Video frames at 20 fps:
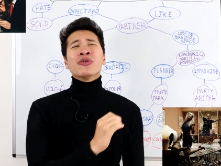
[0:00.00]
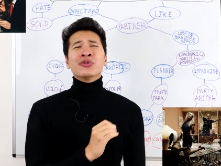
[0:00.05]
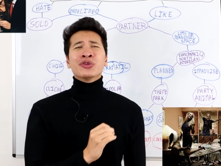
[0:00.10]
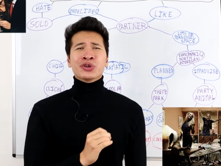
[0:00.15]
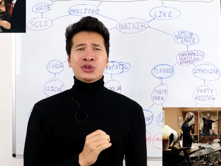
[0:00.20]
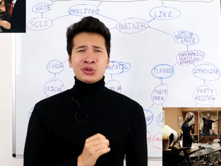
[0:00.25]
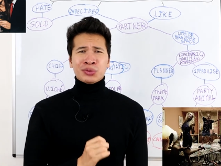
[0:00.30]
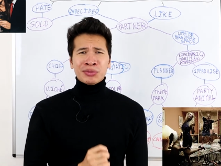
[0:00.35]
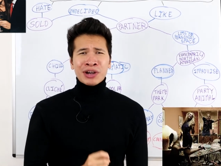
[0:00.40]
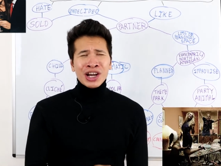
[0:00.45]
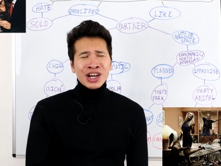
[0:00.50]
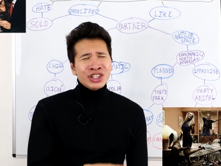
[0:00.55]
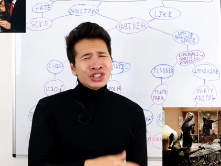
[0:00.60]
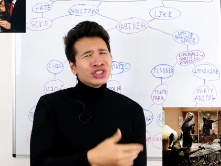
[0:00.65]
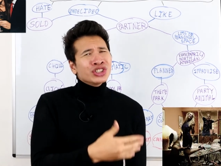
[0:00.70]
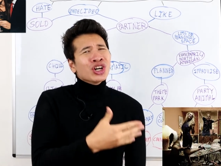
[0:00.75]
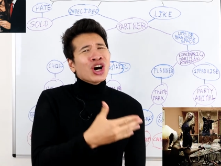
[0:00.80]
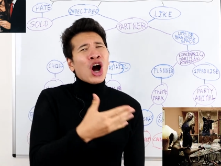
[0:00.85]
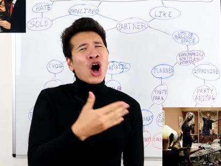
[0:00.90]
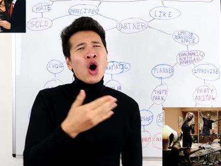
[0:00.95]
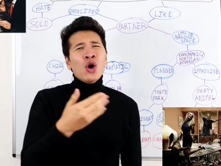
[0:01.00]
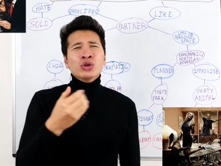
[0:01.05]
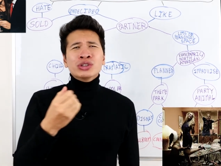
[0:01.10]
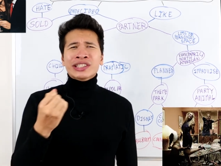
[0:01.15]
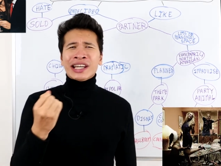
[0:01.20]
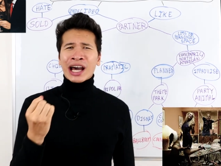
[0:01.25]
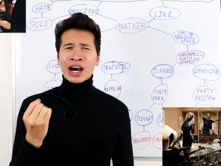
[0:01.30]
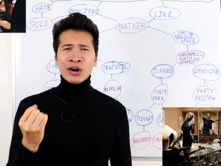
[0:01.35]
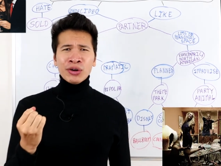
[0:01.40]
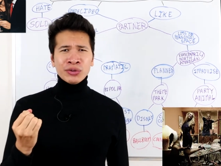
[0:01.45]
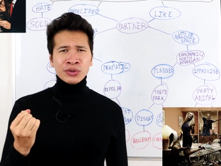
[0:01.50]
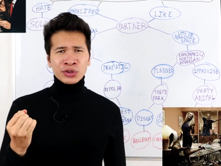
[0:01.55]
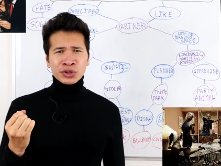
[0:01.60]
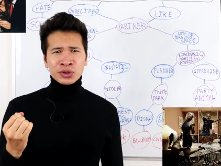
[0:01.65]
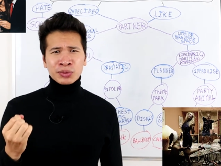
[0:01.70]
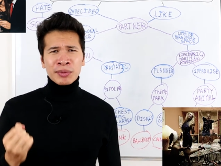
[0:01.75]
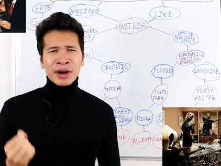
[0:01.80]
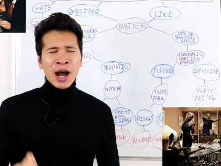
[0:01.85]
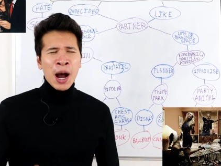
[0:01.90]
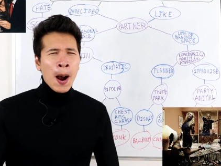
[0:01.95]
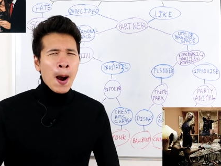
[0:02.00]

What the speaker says: room to hotel room,